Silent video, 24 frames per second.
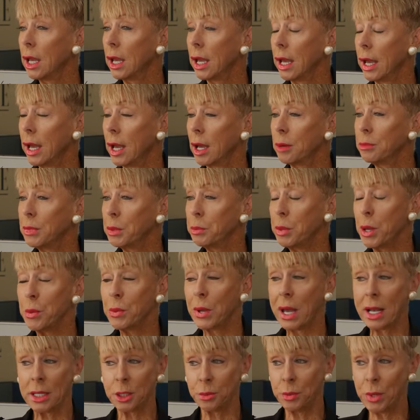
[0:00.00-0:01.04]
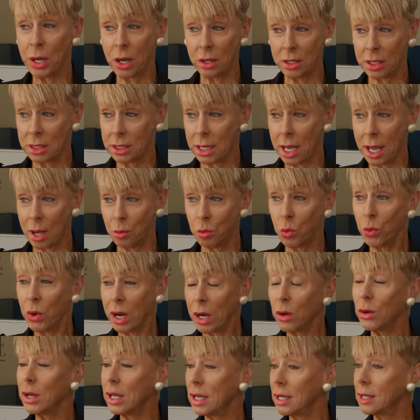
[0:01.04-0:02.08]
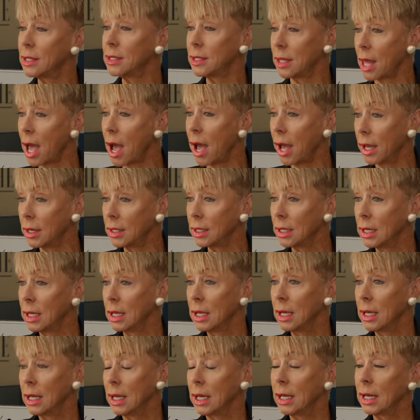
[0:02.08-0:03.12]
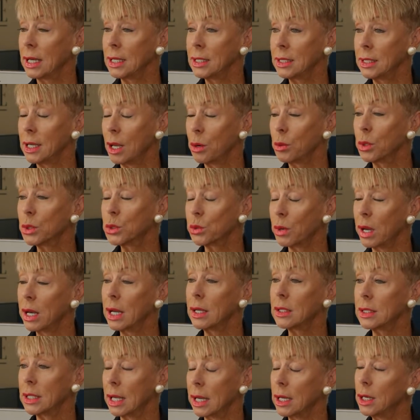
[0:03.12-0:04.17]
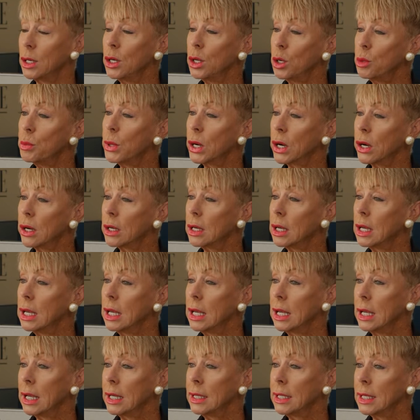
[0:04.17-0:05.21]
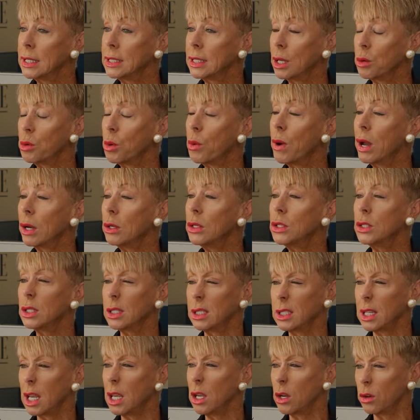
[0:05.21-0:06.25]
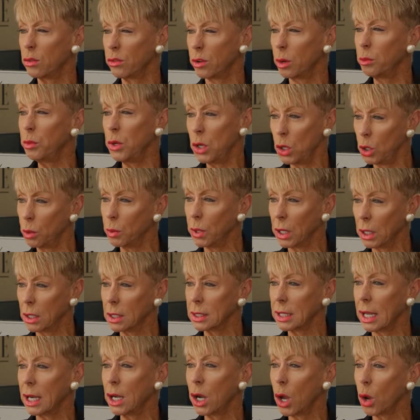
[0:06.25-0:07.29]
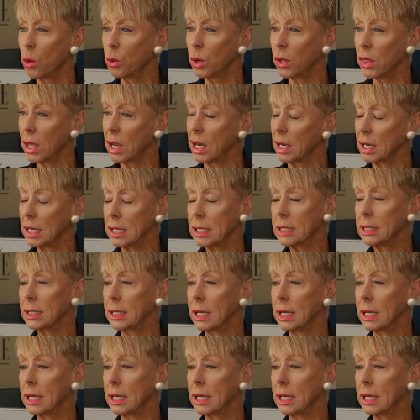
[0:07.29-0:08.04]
And people ask me all the time, where is that? Mm-hmm. And I say, well, it's right outside of New Bern. And they say, well, why don't you just say you're from New Bern, because I know where that is.